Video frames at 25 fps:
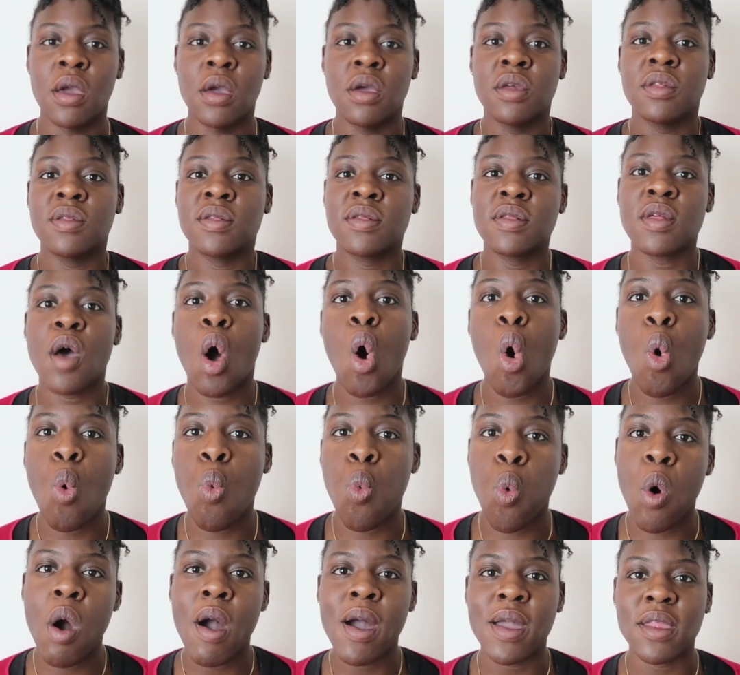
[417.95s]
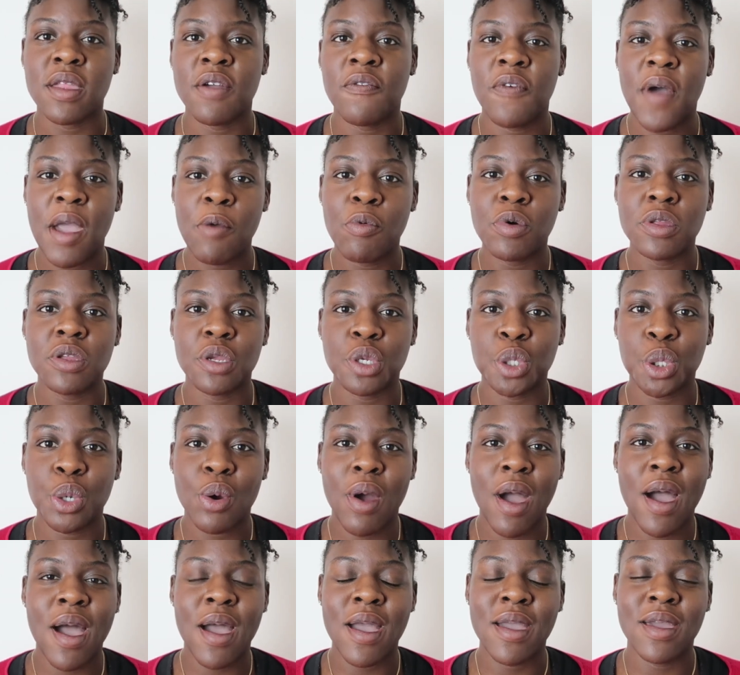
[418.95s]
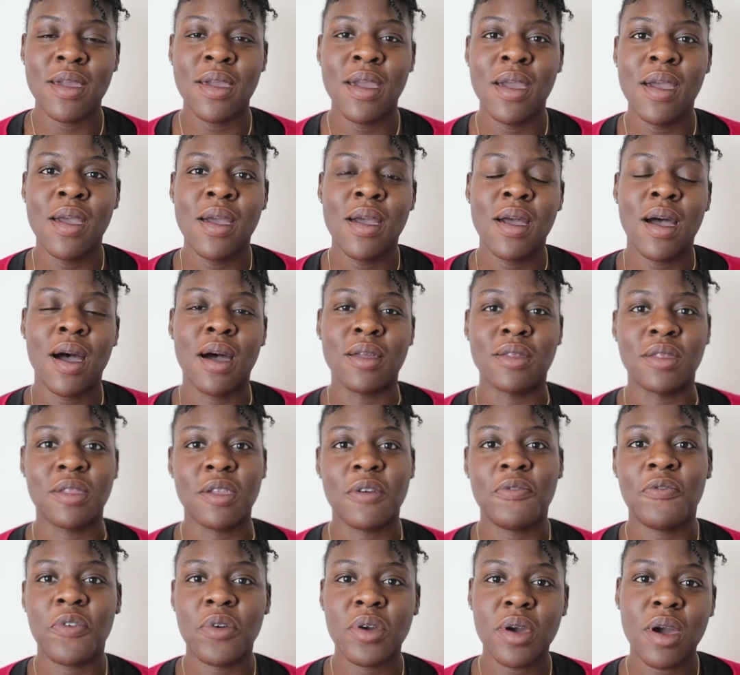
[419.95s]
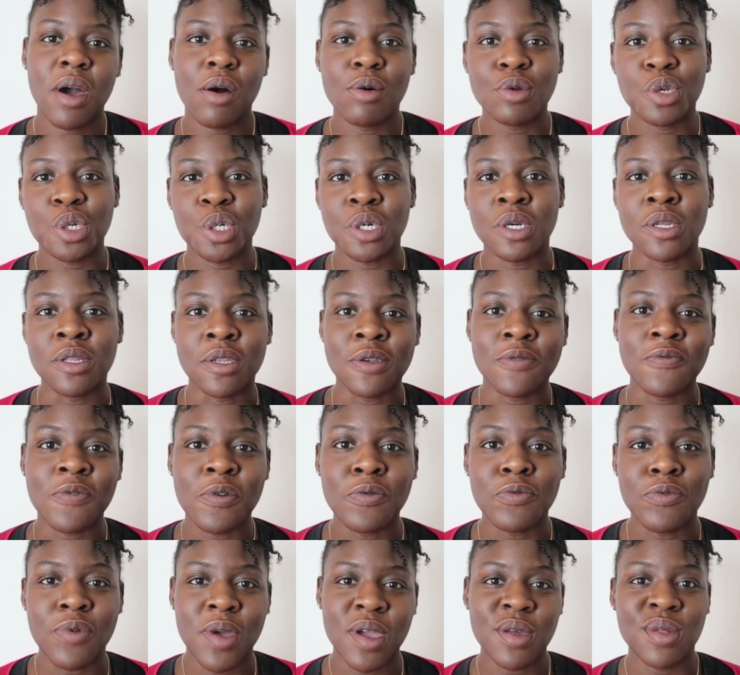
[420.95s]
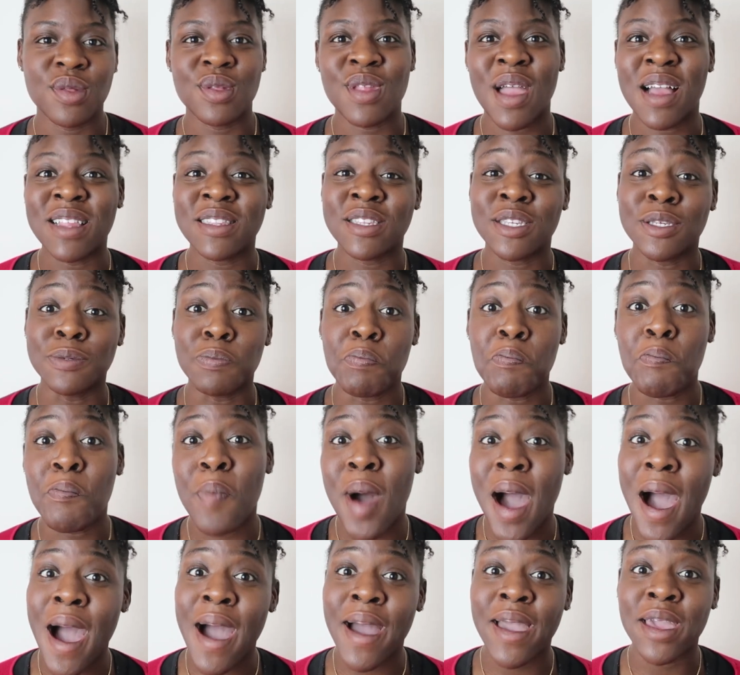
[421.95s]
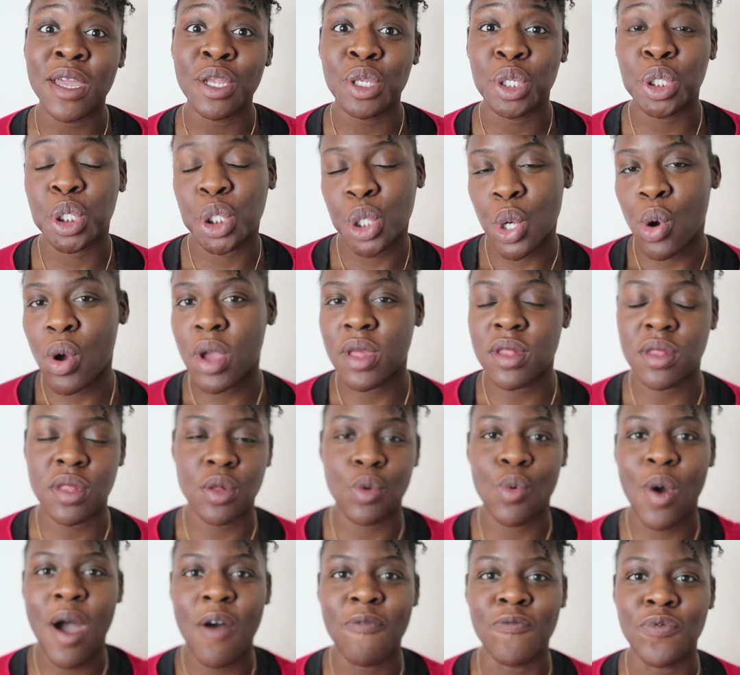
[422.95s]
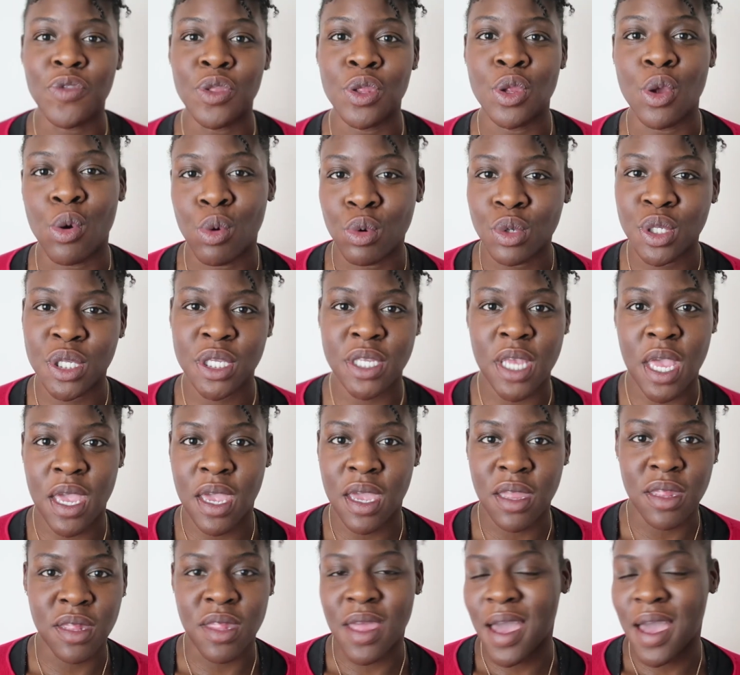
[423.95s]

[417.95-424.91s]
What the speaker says: So what? If I want to try a different culture, a different race, that's my choice. You have no say in